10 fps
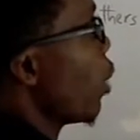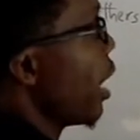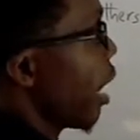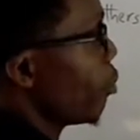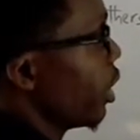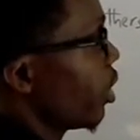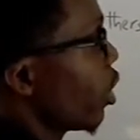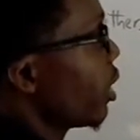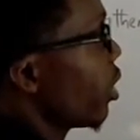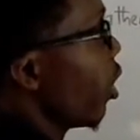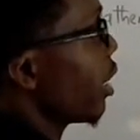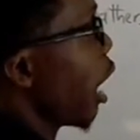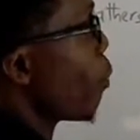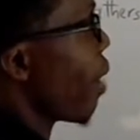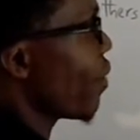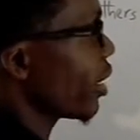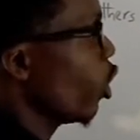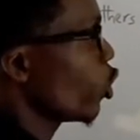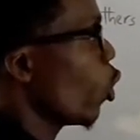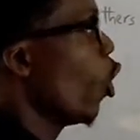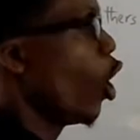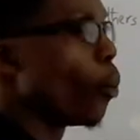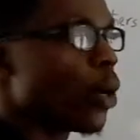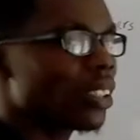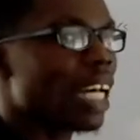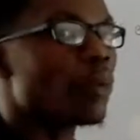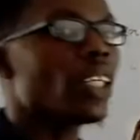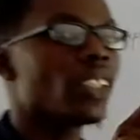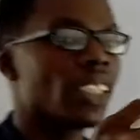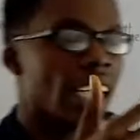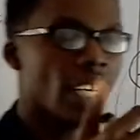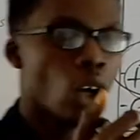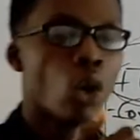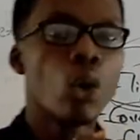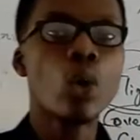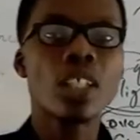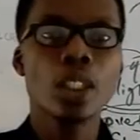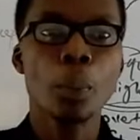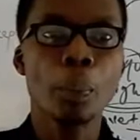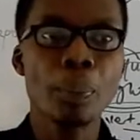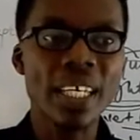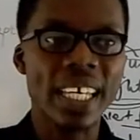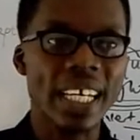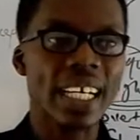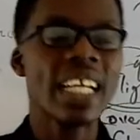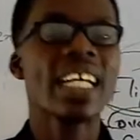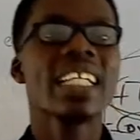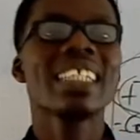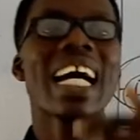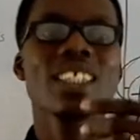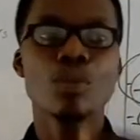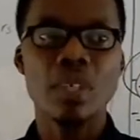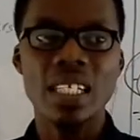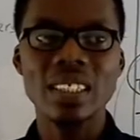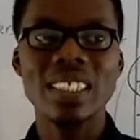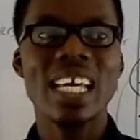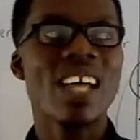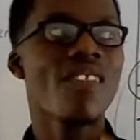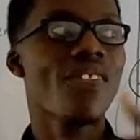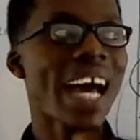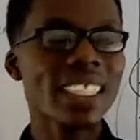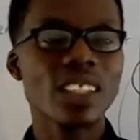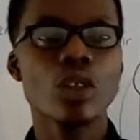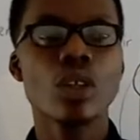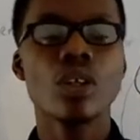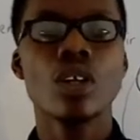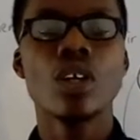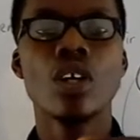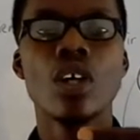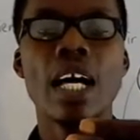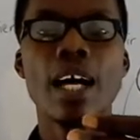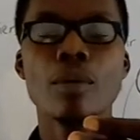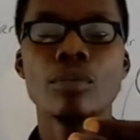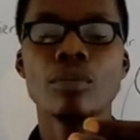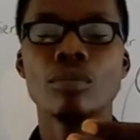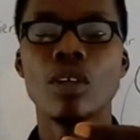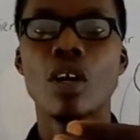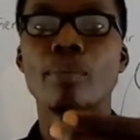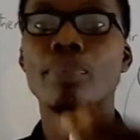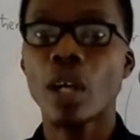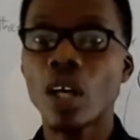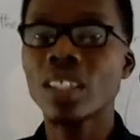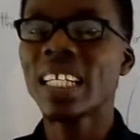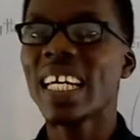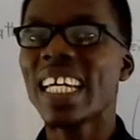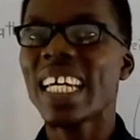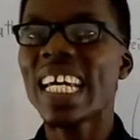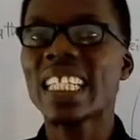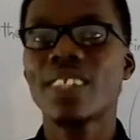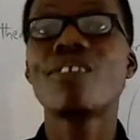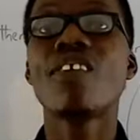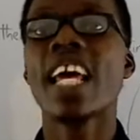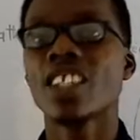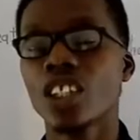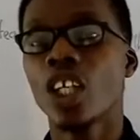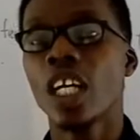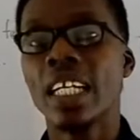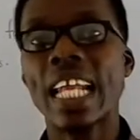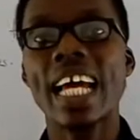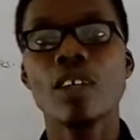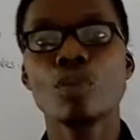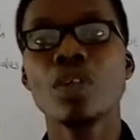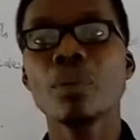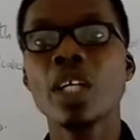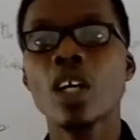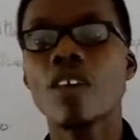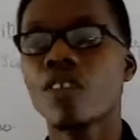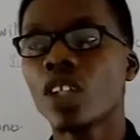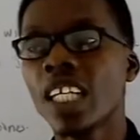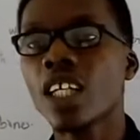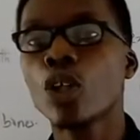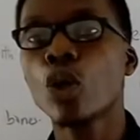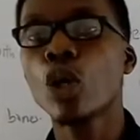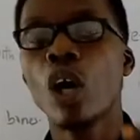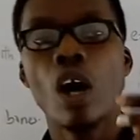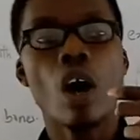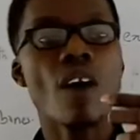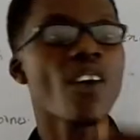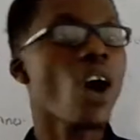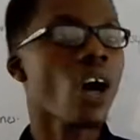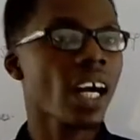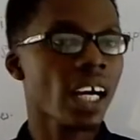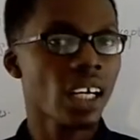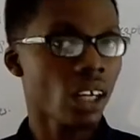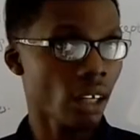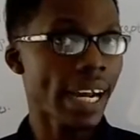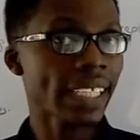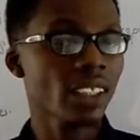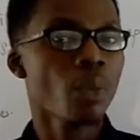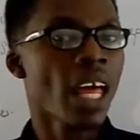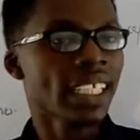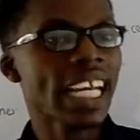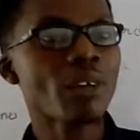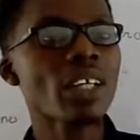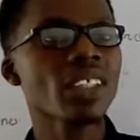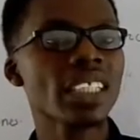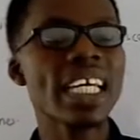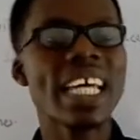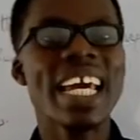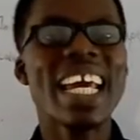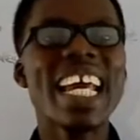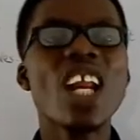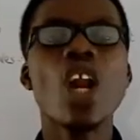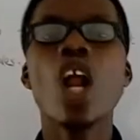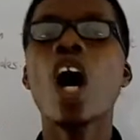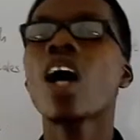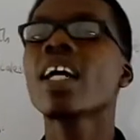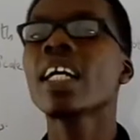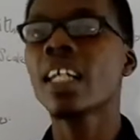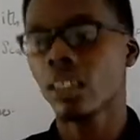way, and it's not all that perfect. So most time when you see hooked beak, that means that bird eats flesh, like beak of eagle or hawk. Alright, then when you see a long